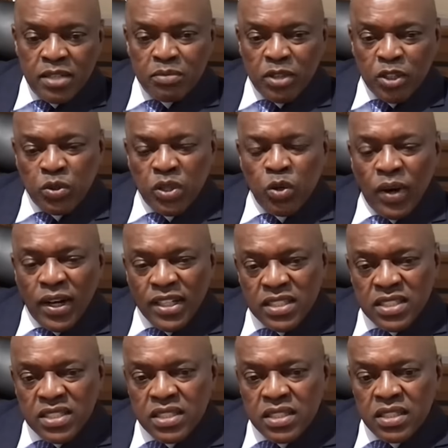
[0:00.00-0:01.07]
But we
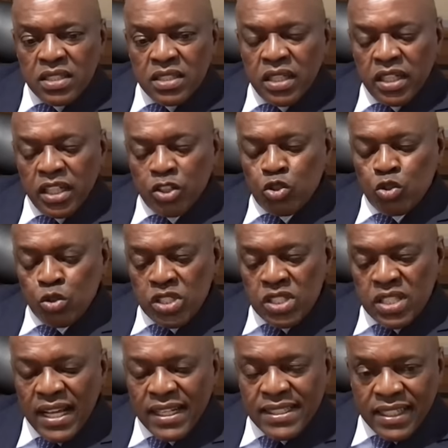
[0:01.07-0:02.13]
want to
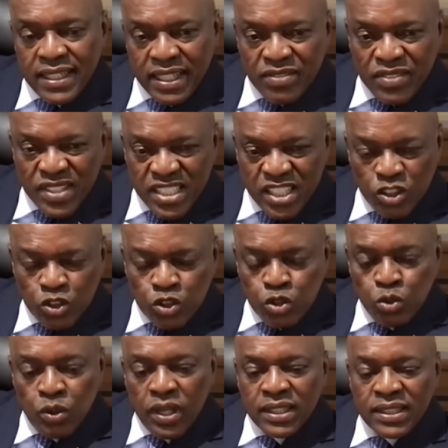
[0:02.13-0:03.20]
start riveting
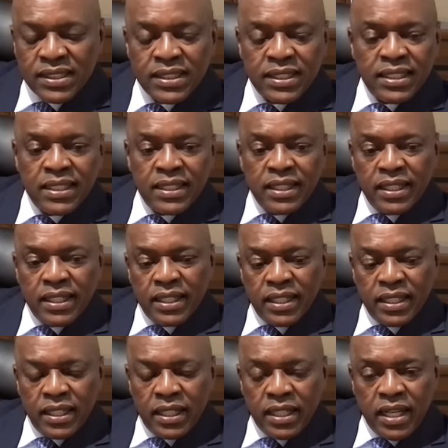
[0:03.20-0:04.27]
towards
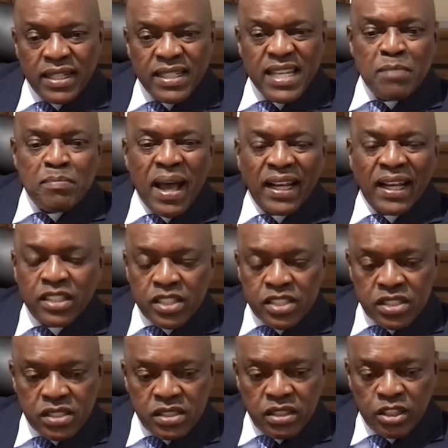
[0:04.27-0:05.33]
a near
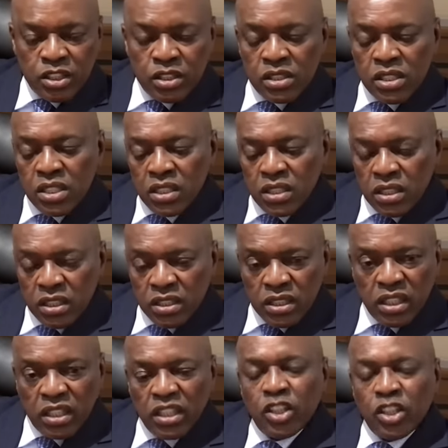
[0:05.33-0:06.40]
balance in in,
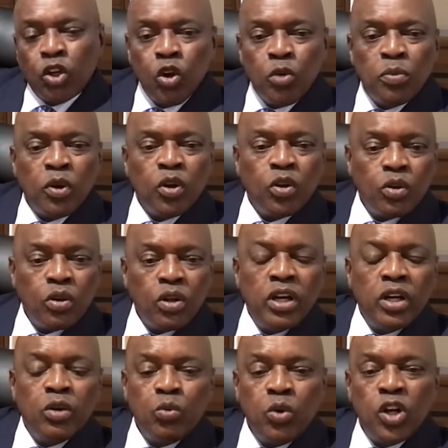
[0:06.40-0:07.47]
uh, in, the global
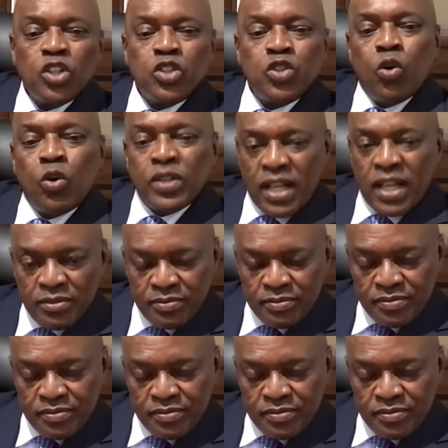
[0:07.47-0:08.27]
uh, world order.